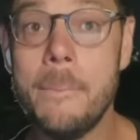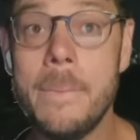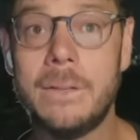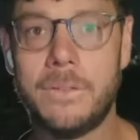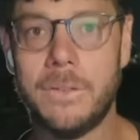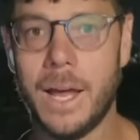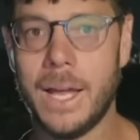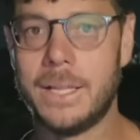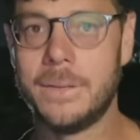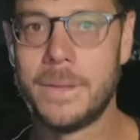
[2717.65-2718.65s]
mid
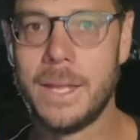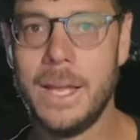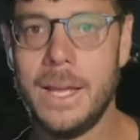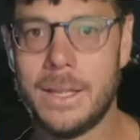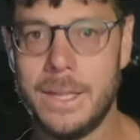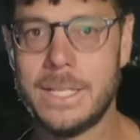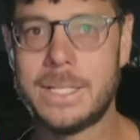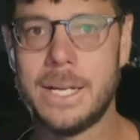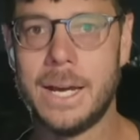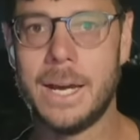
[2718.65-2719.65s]
flight.
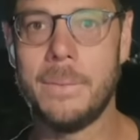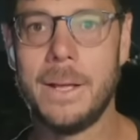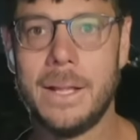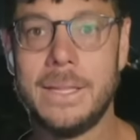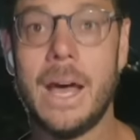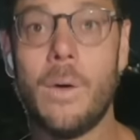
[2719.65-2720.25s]
This time,